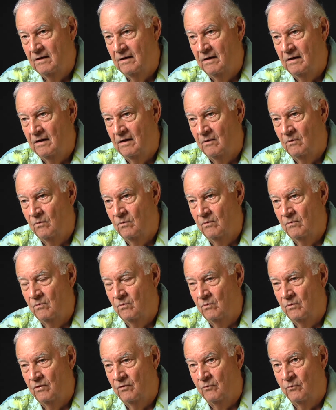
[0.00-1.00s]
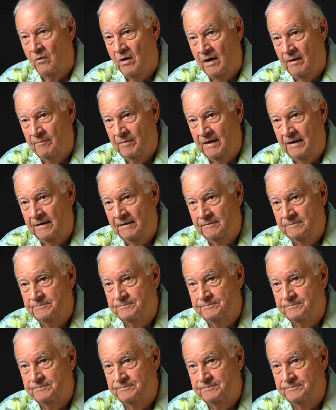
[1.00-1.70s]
uh, with Romney,